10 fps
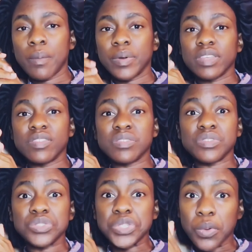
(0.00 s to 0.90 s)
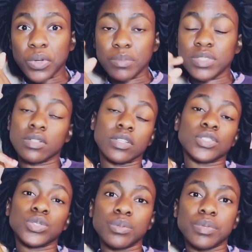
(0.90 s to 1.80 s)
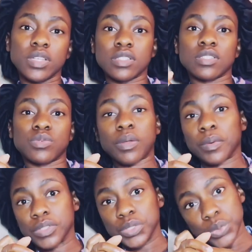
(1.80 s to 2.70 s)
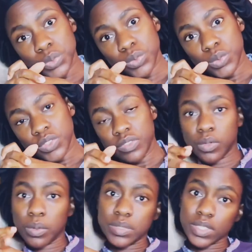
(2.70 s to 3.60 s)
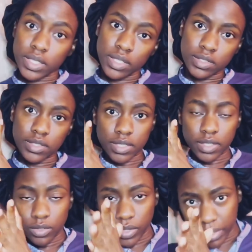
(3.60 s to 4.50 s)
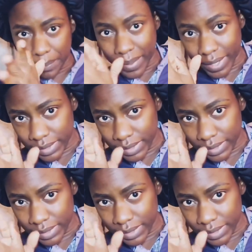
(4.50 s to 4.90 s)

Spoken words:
But even if you don't, I'm still gonna do it because it's what I want to do. You know what I'm saying? Okay, bye,